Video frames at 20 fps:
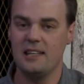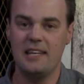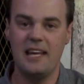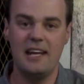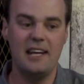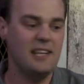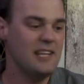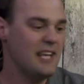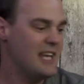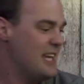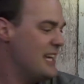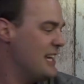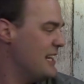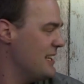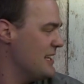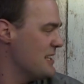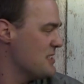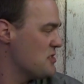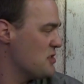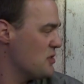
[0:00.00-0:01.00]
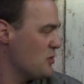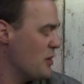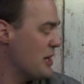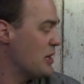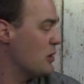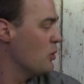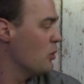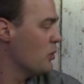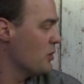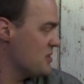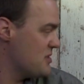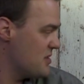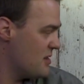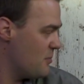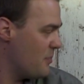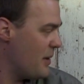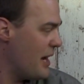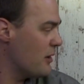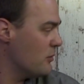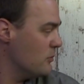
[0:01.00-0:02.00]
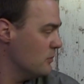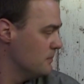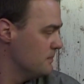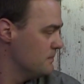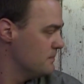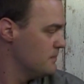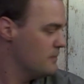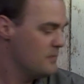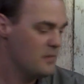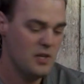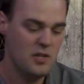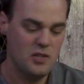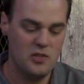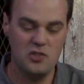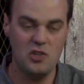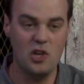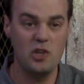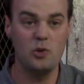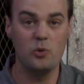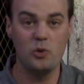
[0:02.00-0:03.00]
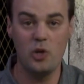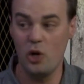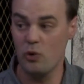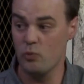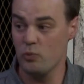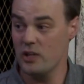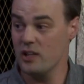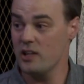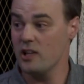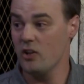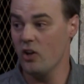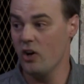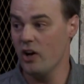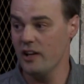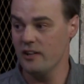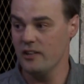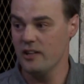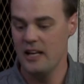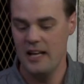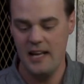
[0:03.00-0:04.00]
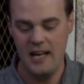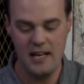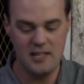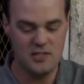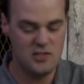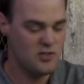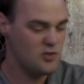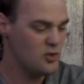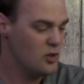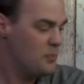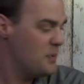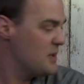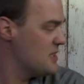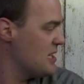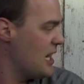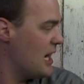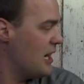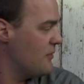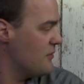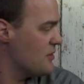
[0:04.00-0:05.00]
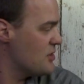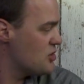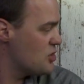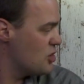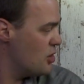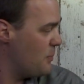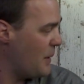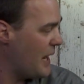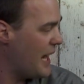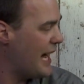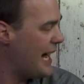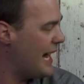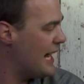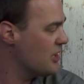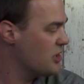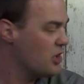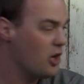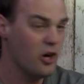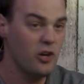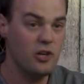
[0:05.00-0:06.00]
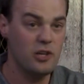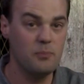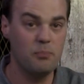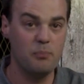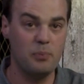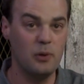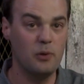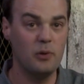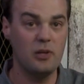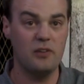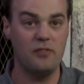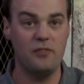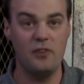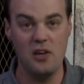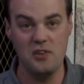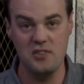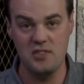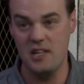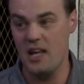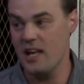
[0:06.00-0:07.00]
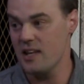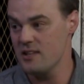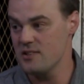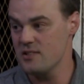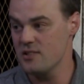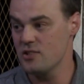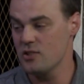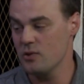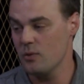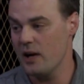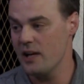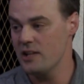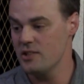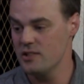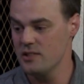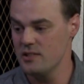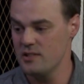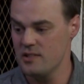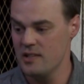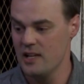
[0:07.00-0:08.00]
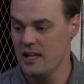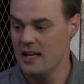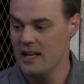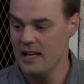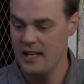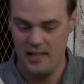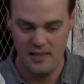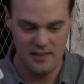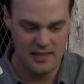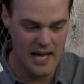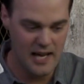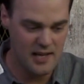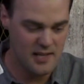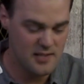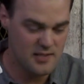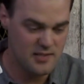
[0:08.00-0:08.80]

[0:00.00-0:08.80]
getting the hit is three quarters of the battle. That's right. So you'll yeah. go really light. It's super tough, a super hard coating, mm. brilliant for those snaggy situations. Yeah. That